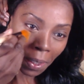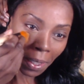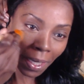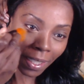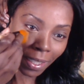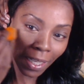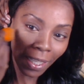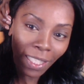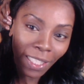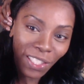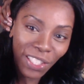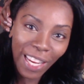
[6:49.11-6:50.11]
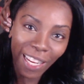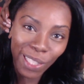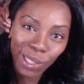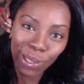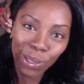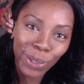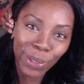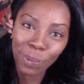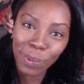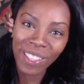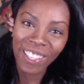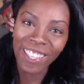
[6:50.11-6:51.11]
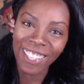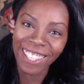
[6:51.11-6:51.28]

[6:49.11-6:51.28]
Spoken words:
a Nike check, so to speak.